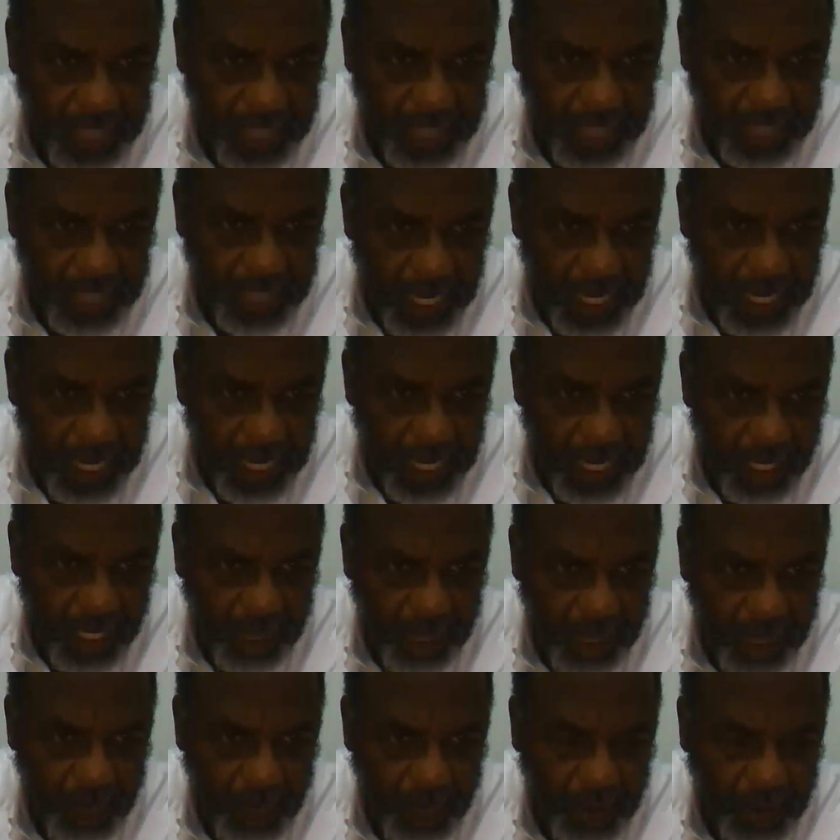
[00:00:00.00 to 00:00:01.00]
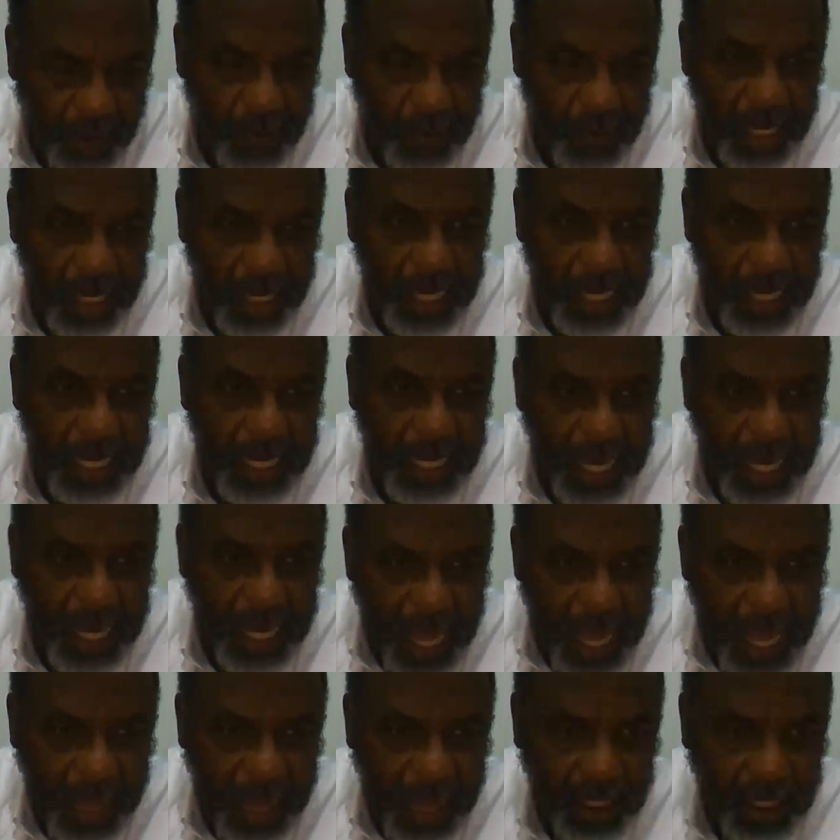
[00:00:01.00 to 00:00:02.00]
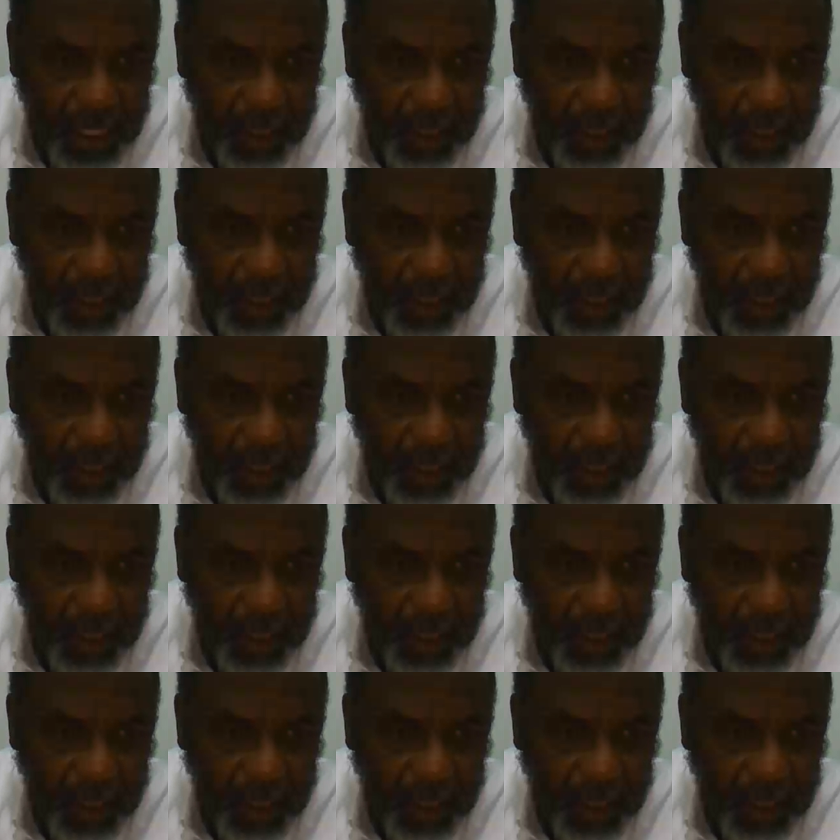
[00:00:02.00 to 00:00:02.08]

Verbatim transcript: get rid of it, get what you can get and get out of there.